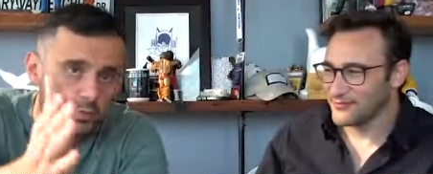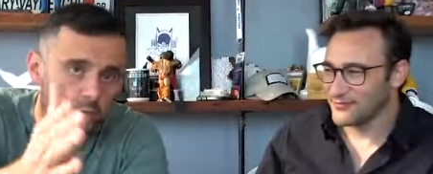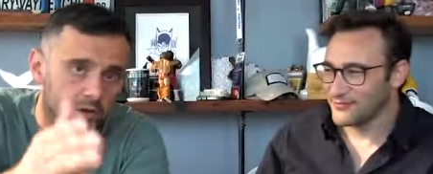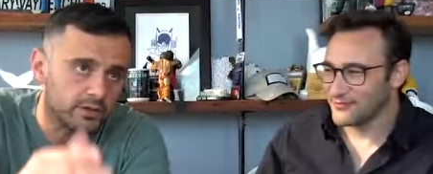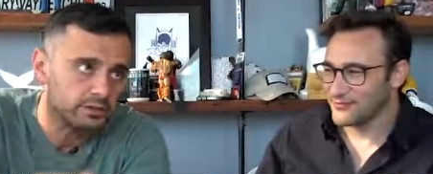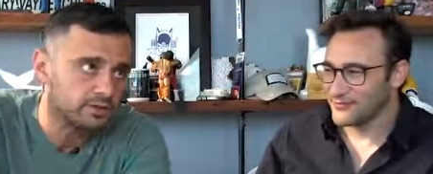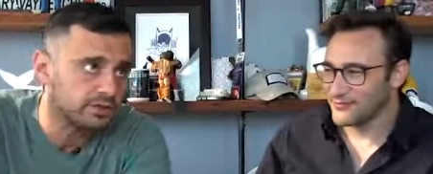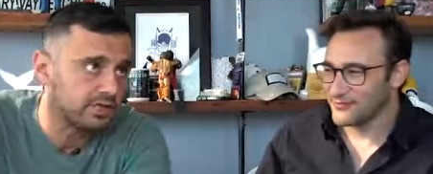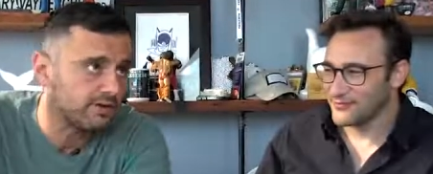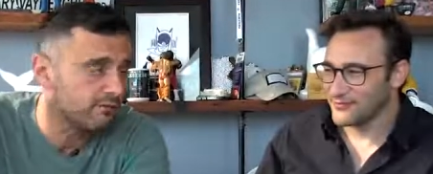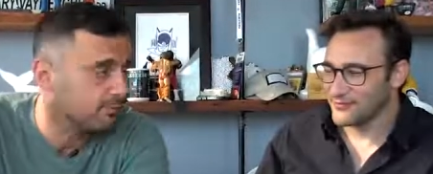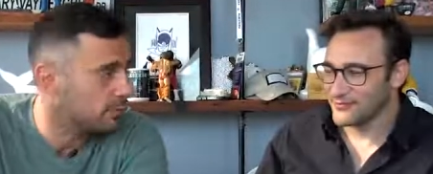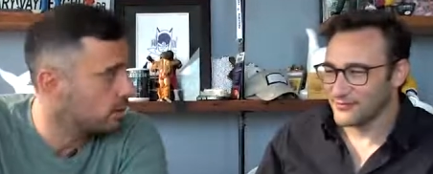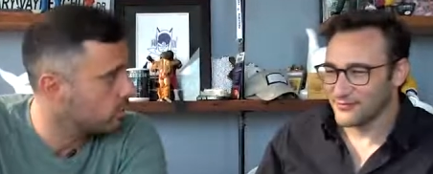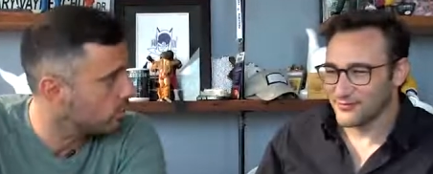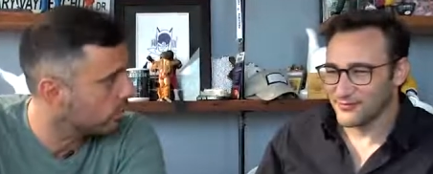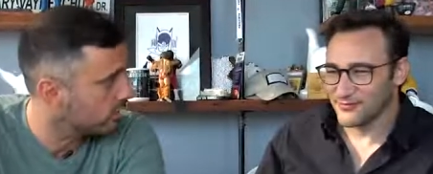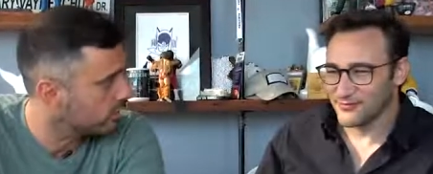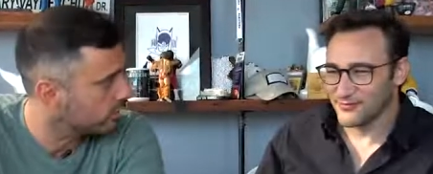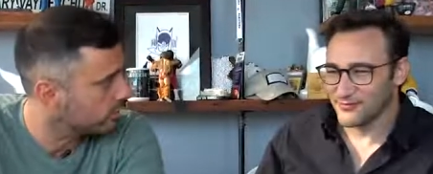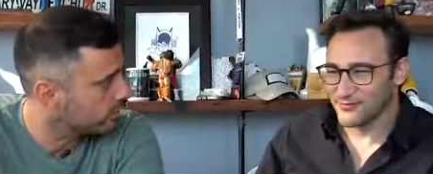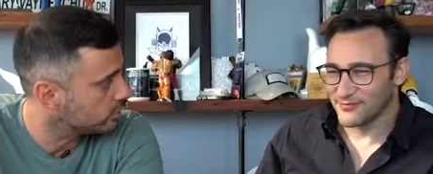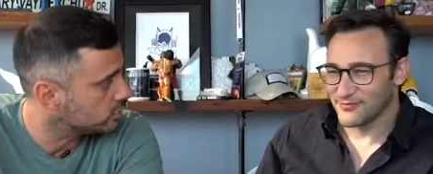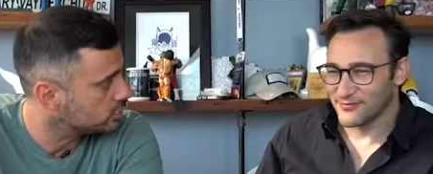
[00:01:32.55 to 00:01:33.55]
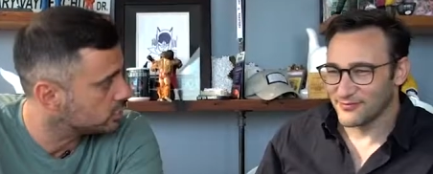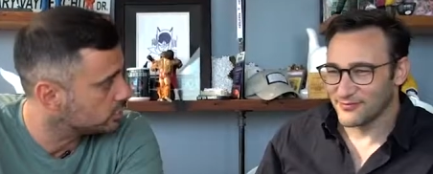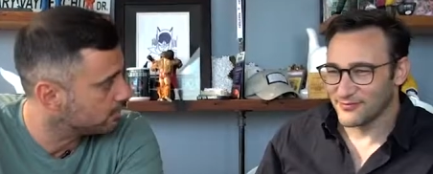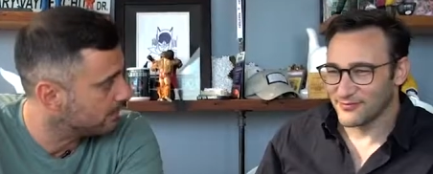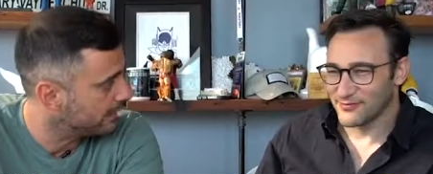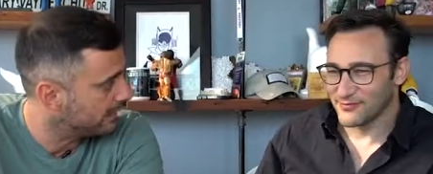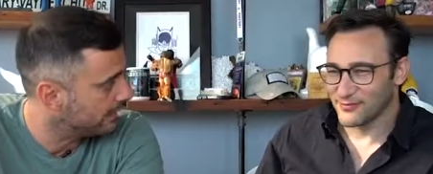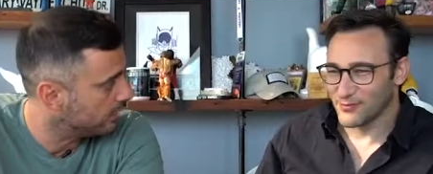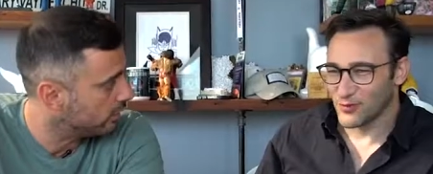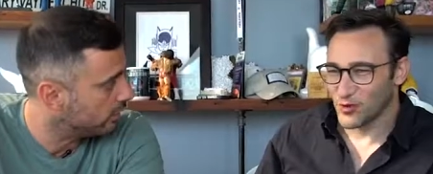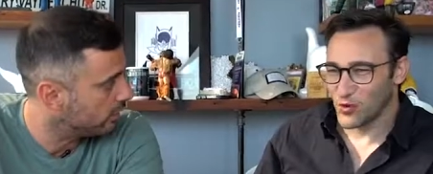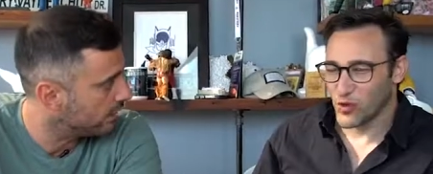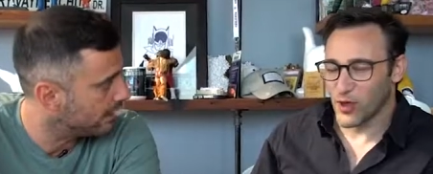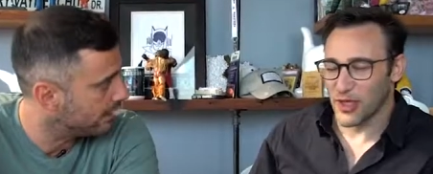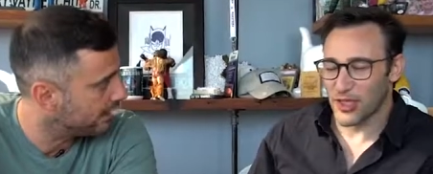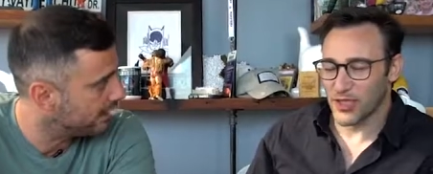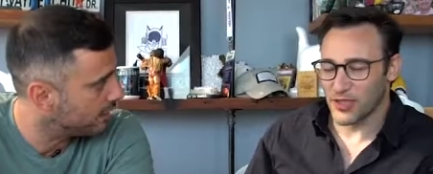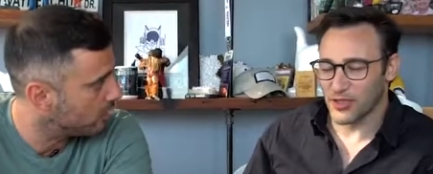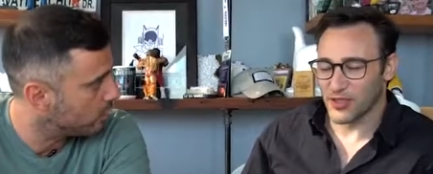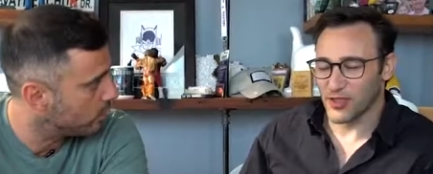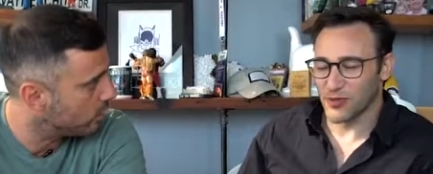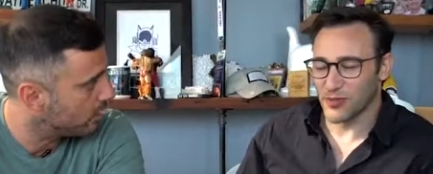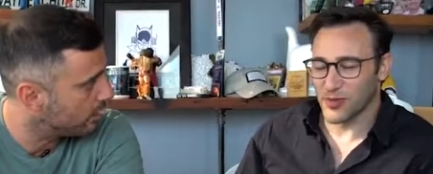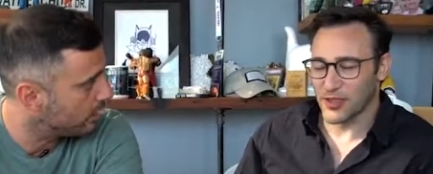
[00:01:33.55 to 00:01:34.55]
Speaker 1: why don't you give them a quick little spiel, quick and
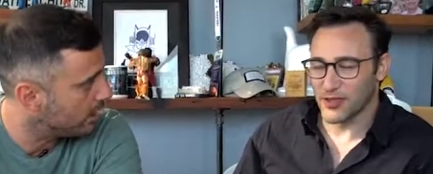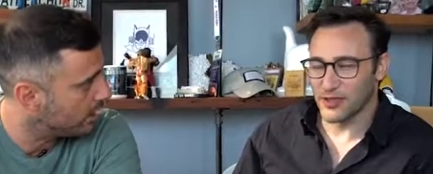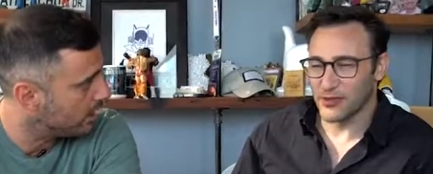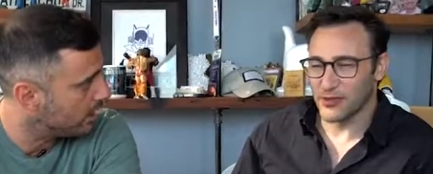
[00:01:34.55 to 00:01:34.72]
then we'll